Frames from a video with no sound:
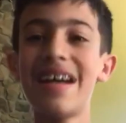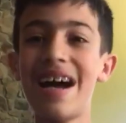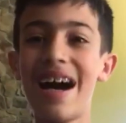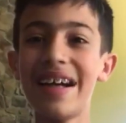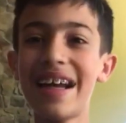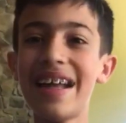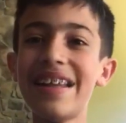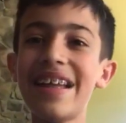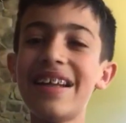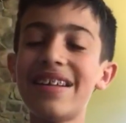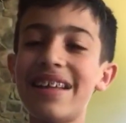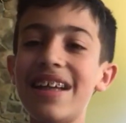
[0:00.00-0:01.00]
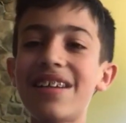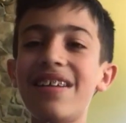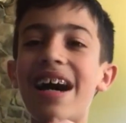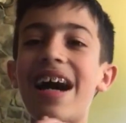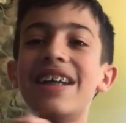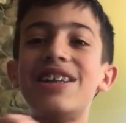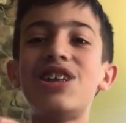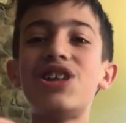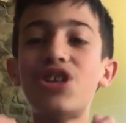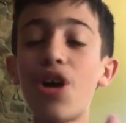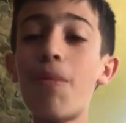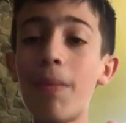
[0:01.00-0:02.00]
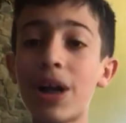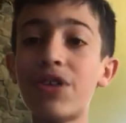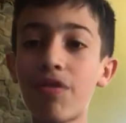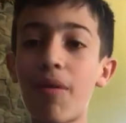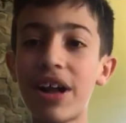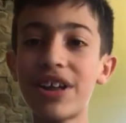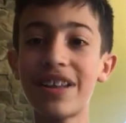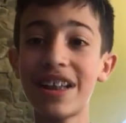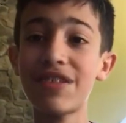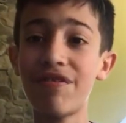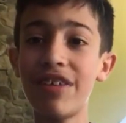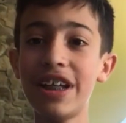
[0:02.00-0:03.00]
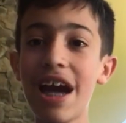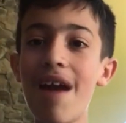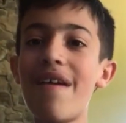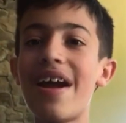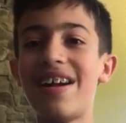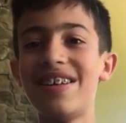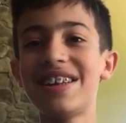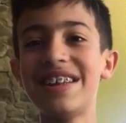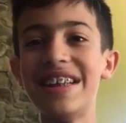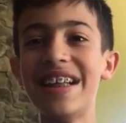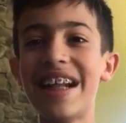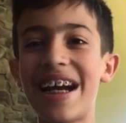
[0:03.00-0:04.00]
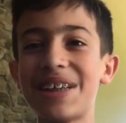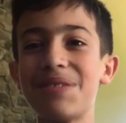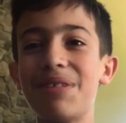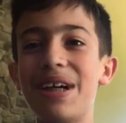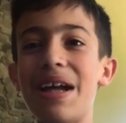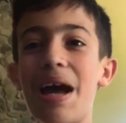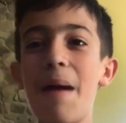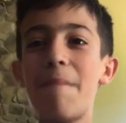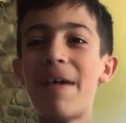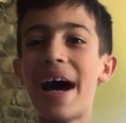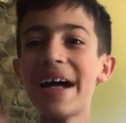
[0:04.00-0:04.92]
again, thank you guys so much for watching this video, and I'll see you in the next one. Bye,